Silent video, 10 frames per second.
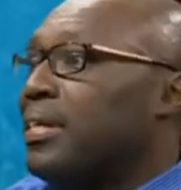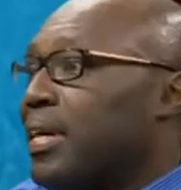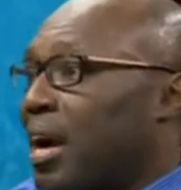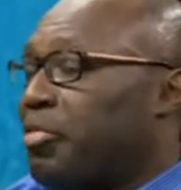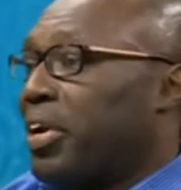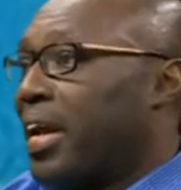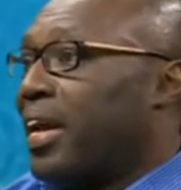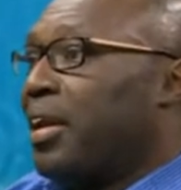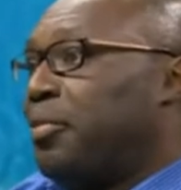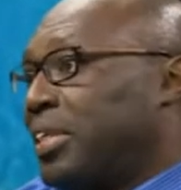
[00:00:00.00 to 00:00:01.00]
African
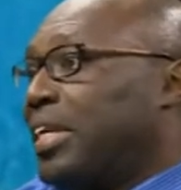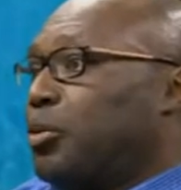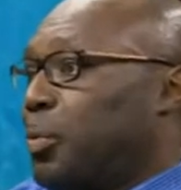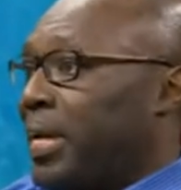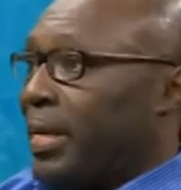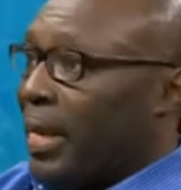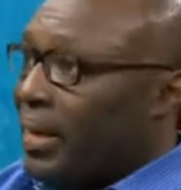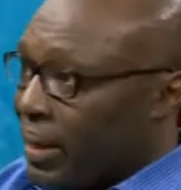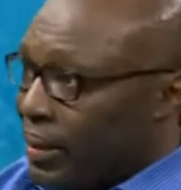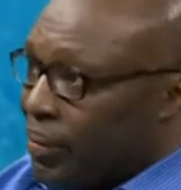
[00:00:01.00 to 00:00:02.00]
countries that were in
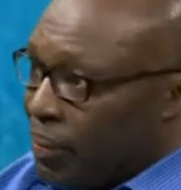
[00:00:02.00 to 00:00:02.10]
London.